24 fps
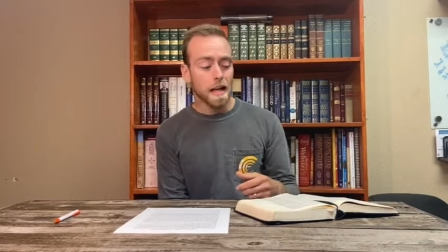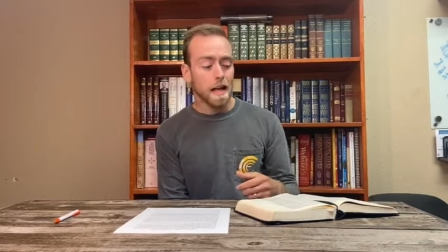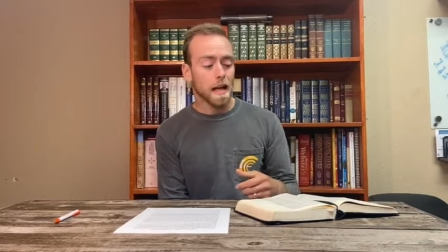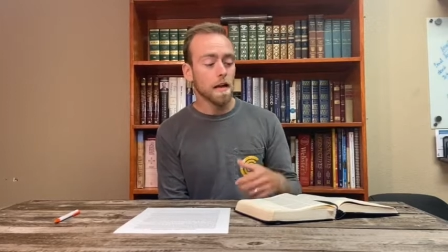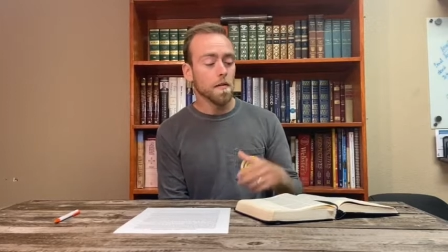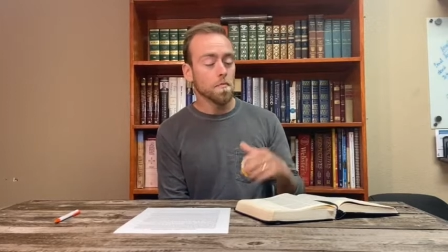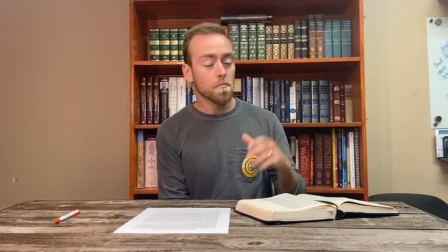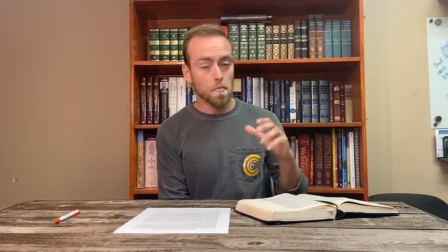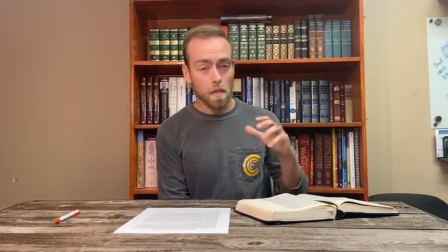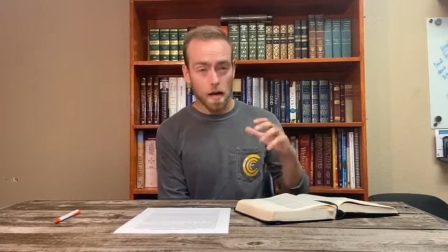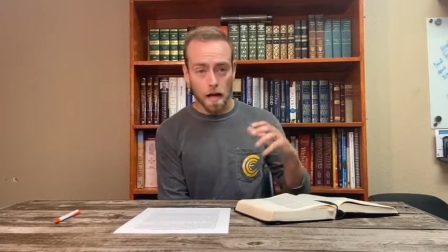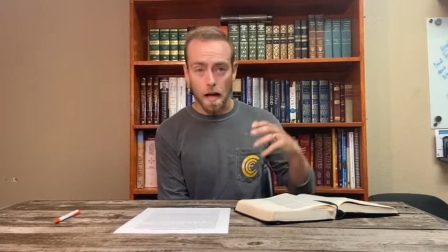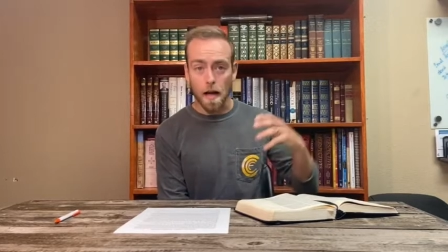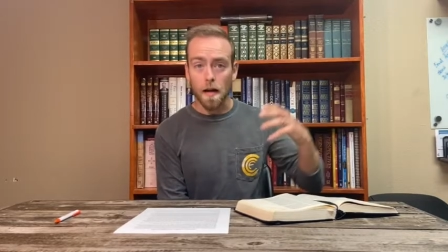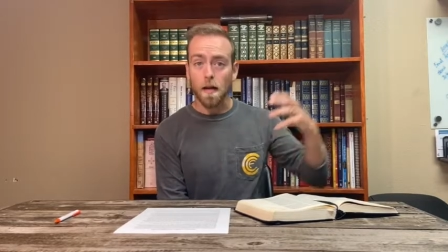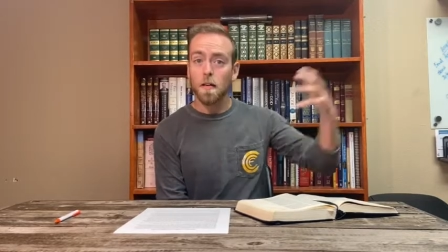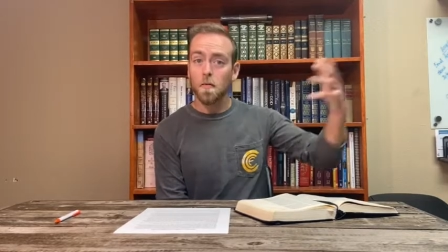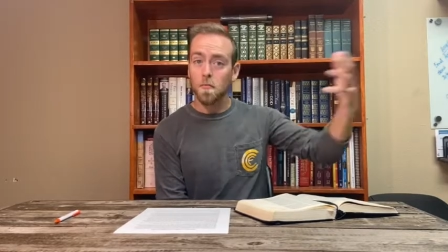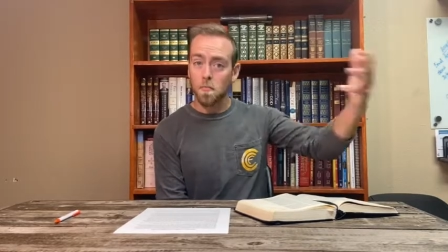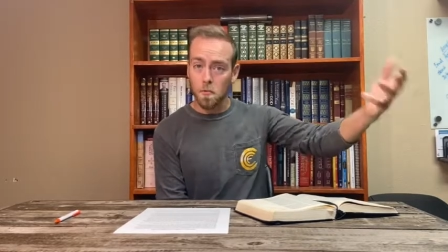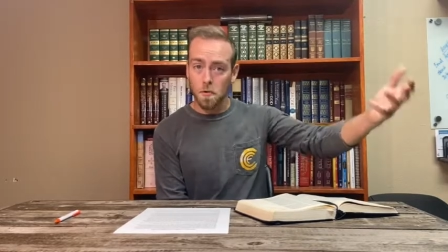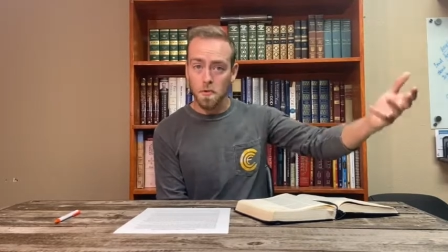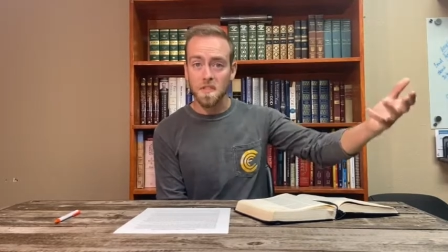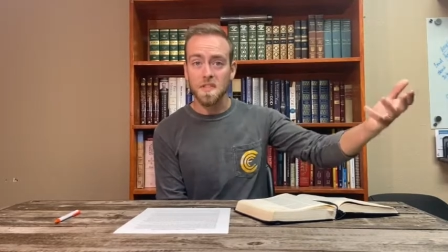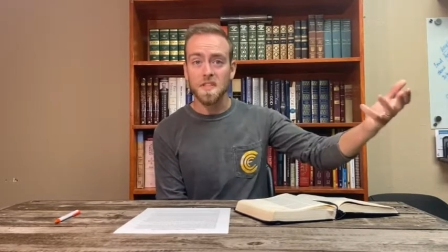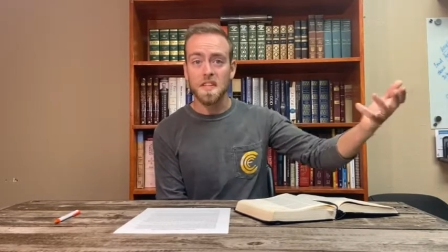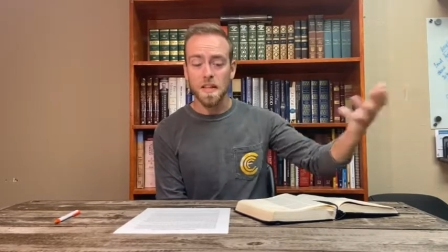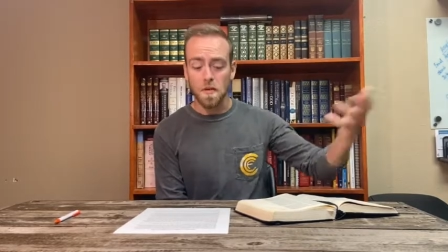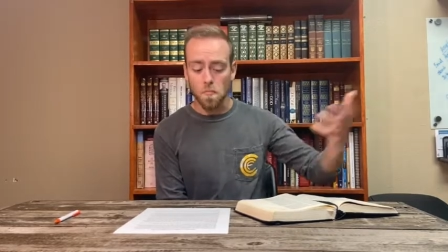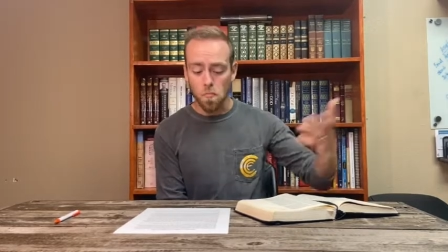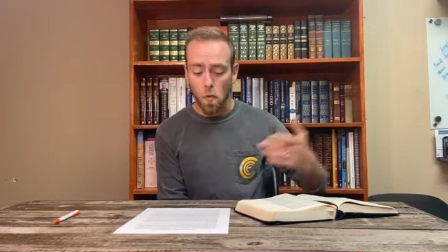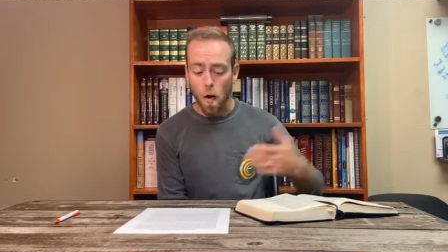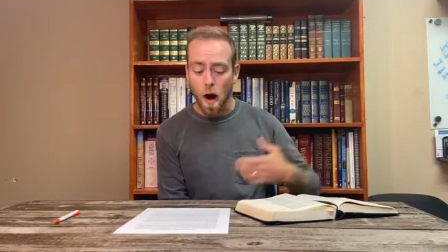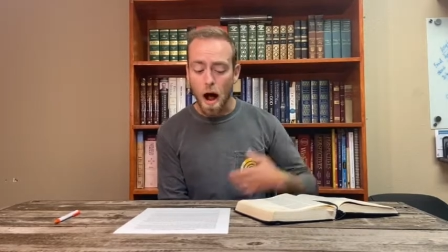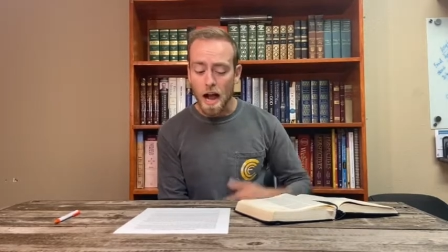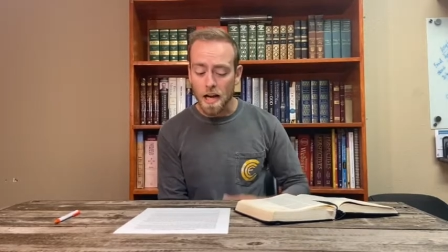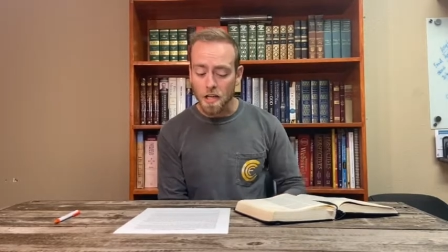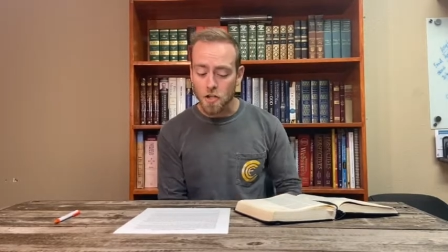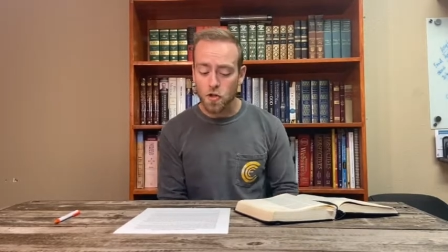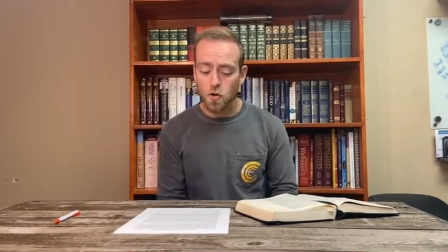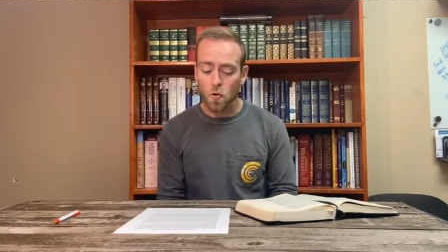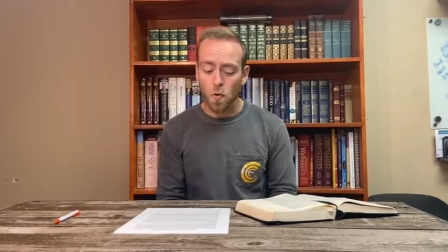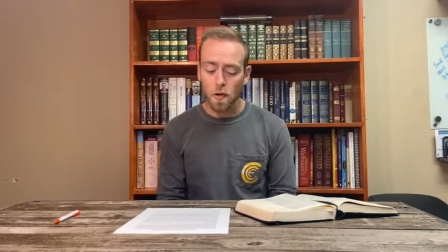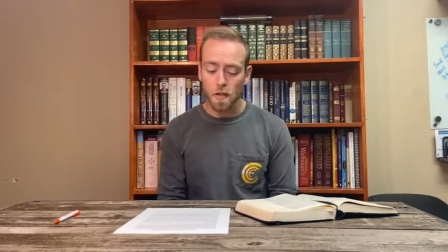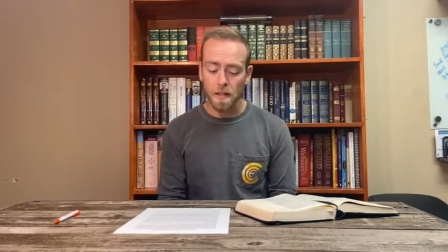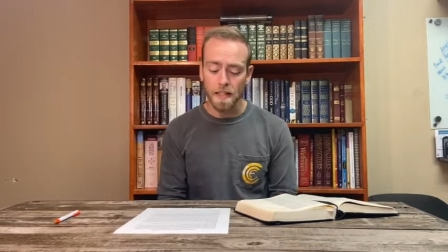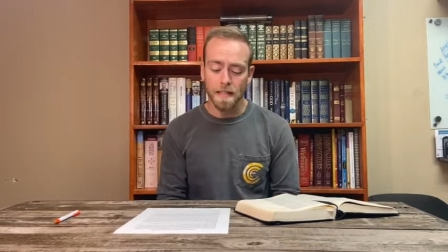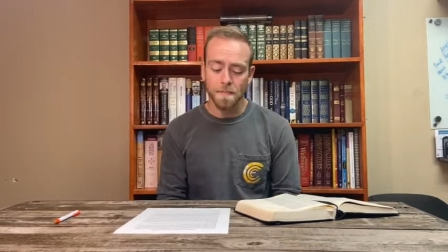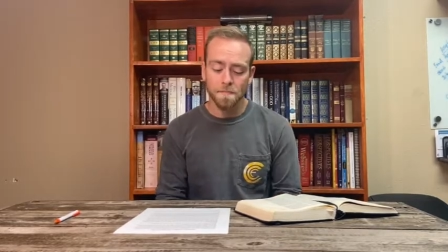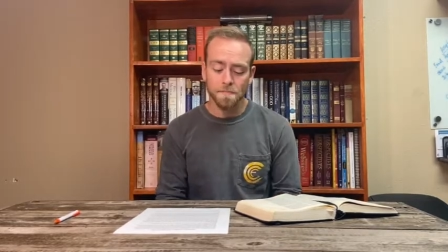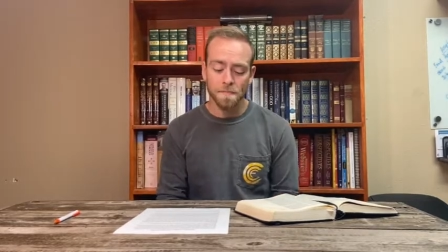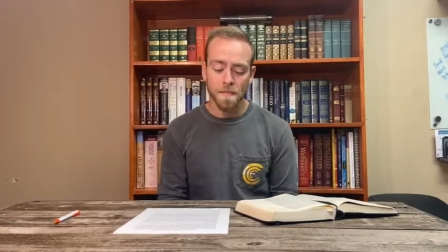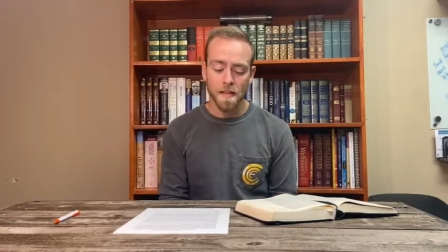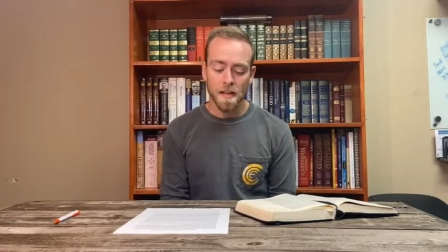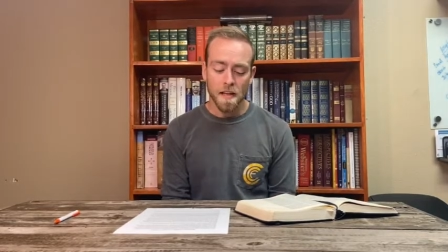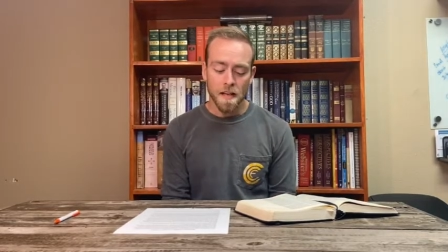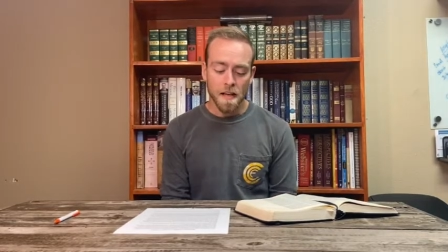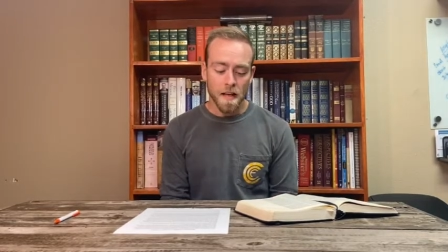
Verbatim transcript: And uh, we'll see why shortly.